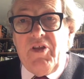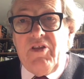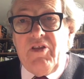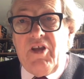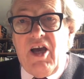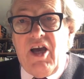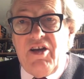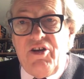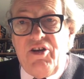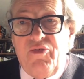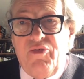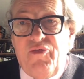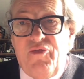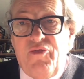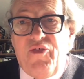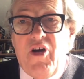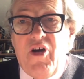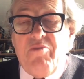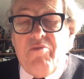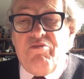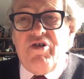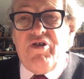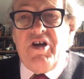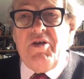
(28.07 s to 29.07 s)
the end of
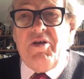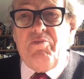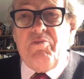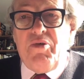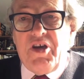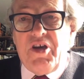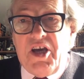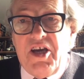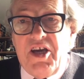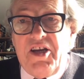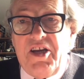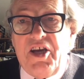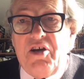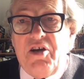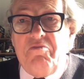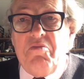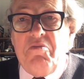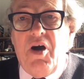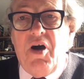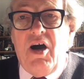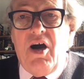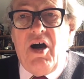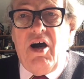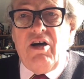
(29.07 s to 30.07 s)
February, beginning of
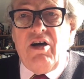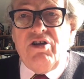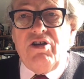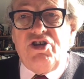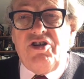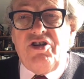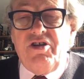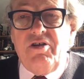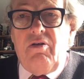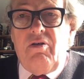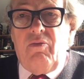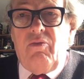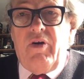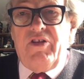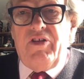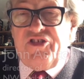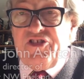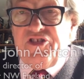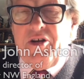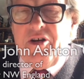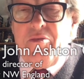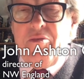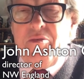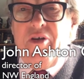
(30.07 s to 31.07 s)
March, when
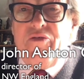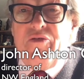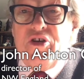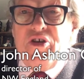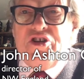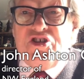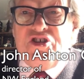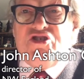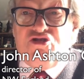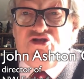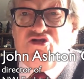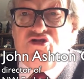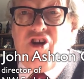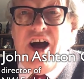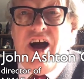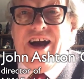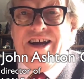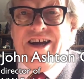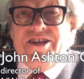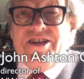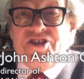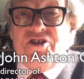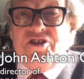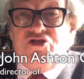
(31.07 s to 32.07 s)
some of us
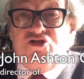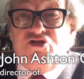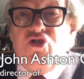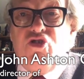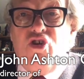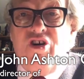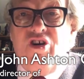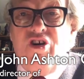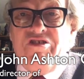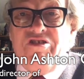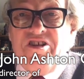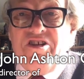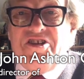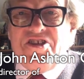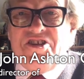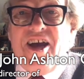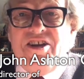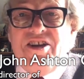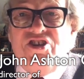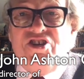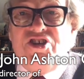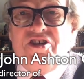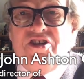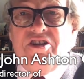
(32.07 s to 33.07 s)
tried to draw
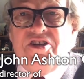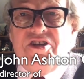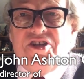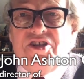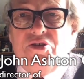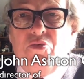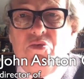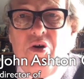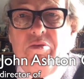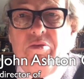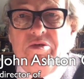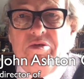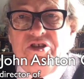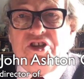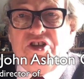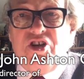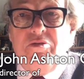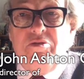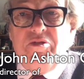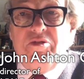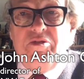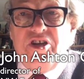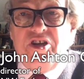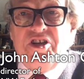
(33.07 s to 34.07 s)
attention to what was
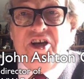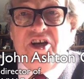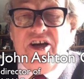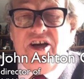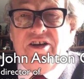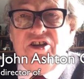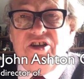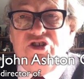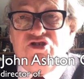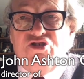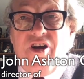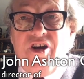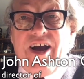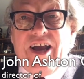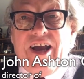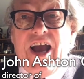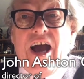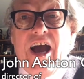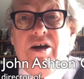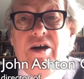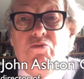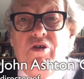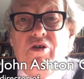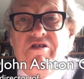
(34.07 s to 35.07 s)
coming down the track
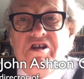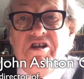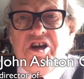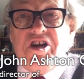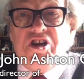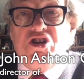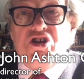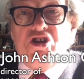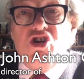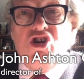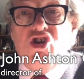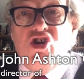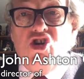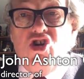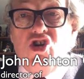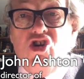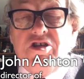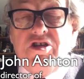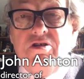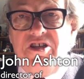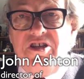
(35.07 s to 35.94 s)
and were ignored,